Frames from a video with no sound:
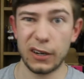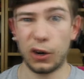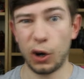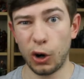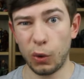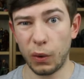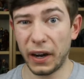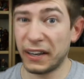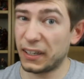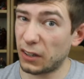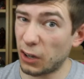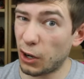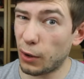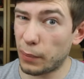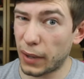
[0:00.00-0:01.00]
or white
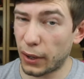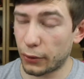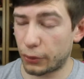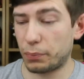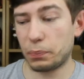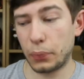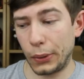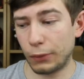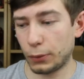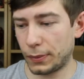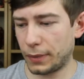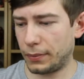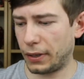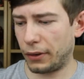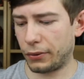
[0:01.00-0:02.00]
or both,
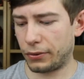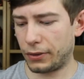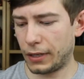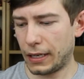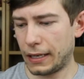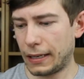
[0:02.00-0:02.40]
probably both.